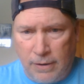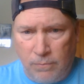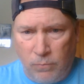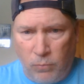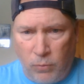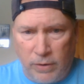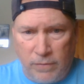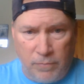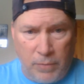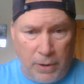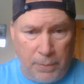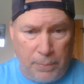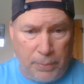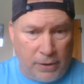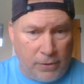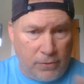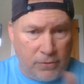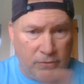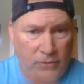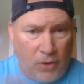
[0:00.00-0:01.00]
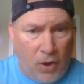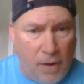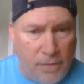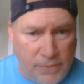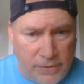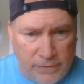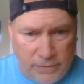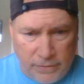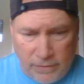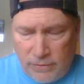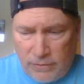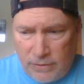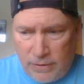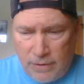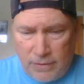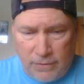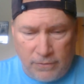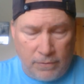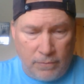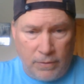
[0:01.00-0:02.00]
one of my players' offices, and
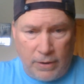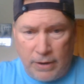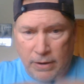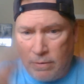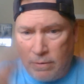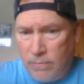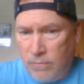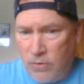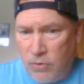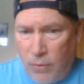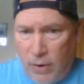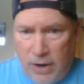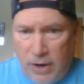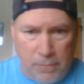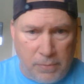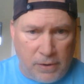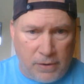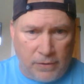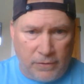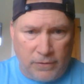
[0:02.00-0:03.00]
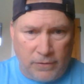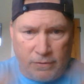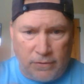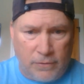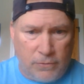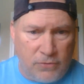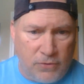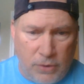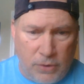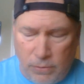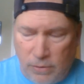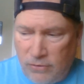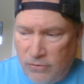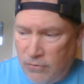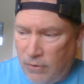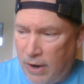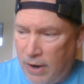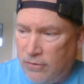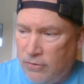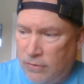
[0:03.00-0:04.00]
it's like great because there's no
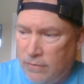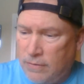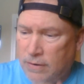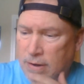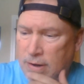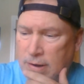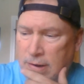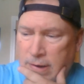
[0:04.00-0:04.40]
distractions.